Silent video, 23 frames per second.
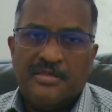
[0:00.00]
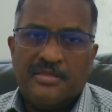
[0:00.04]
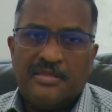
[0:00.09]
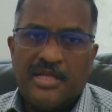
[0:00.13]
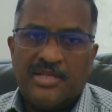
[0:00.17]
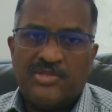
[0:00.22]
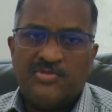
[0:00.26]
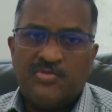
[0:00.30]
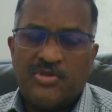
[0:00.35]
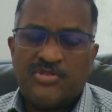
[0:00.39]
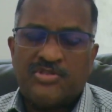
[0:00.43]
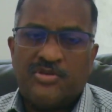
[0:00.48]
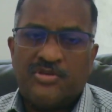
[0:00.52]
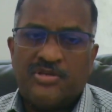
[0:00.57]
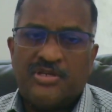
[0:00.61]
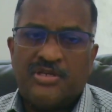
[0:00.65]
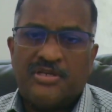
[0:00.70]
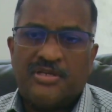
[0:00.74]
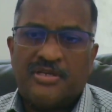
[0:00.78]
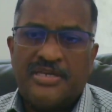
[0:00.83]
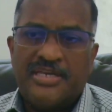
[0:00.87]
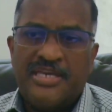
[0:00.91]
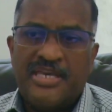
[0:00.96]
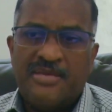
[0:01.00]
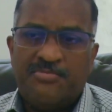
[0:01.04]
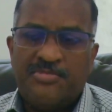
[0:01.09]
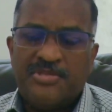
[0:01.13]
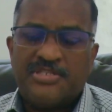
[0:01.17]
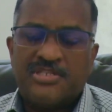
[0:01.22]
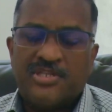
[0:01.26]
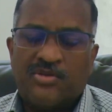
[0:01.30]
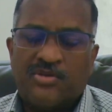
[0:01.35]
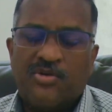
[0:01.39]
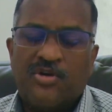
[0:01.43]
That's what's going to keep
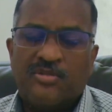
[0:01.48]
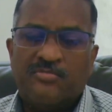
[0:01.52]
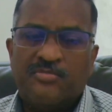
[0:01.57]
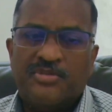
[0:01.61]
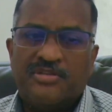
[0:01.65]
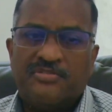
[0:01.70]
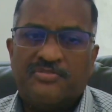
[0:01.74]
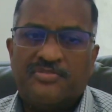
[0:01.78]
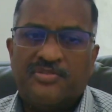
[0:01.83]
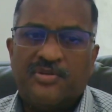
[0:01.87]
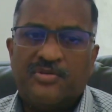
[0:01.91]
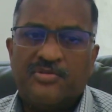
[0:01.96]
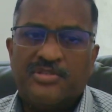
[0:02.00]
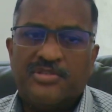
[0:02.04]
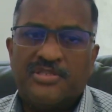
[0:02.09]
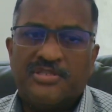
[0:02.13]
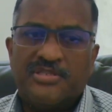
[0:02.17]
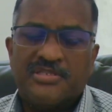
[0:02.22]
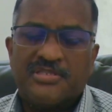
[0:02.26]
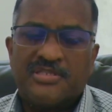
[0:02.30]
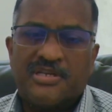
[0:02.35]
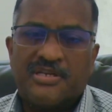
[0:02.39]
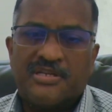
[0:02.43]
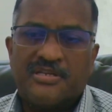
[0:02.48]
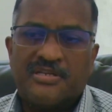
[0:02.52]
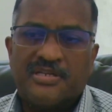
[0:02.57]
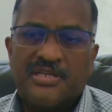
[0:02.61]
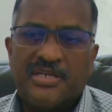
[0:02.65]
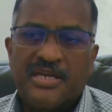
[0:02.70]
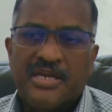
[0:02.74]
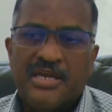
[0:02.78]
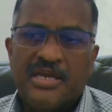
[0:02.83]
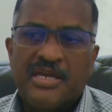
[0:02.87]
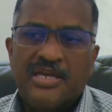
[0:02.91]
this economy afloat in this
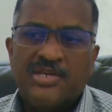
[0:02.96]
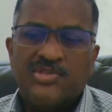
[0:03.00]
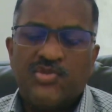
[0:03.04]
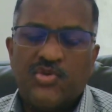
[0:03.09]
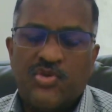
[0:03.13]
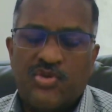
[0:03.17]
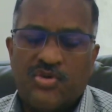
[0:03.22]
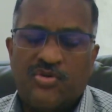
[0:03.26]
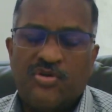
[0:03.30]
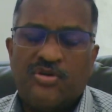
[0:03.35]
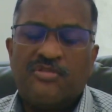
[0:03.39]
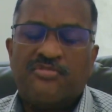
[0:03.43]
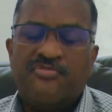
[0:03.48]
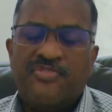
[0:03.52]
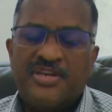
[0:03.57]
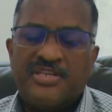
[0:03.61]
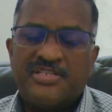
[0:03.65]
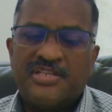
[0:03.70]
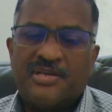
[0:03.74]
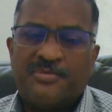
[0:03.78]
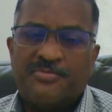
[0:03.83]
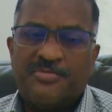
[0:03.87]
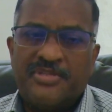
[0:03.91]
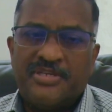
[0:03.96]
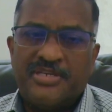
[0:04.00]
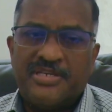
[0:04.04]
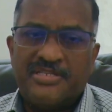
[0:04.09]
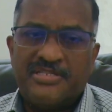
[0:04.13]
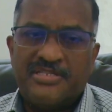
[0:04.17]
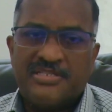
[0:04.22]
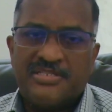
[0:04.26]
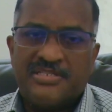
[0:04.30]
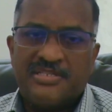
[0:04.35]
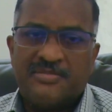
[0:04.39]
country. So you've got to fix up the
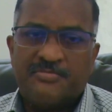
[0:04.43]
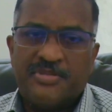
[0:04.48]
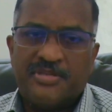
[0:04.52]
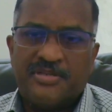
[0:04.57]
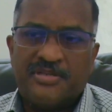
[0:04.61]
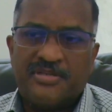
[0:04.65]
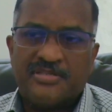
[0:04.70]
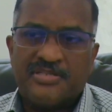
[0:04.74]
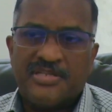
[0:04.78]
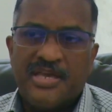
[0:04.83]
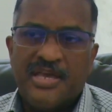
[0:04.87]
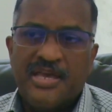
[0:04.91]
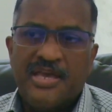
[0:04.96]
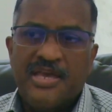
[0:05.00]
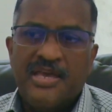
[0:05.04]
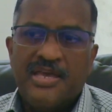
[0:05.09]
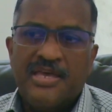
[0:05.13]
existing plants.